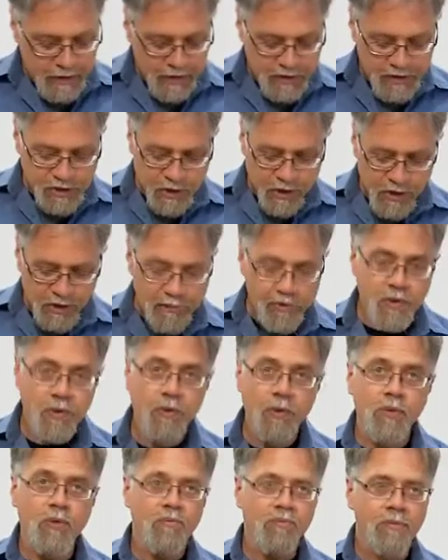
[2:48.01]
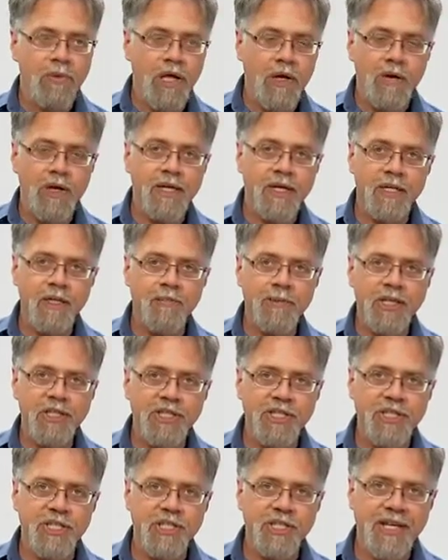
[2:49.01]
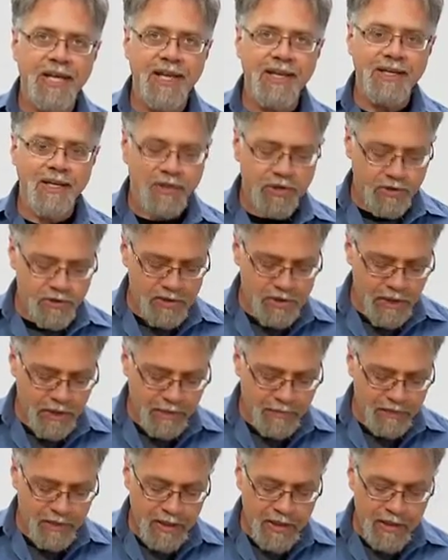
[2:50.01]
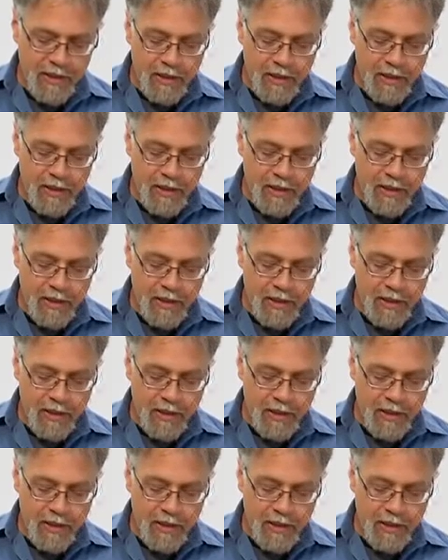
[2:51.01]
So if you blow on it a bunch and you can't get those off,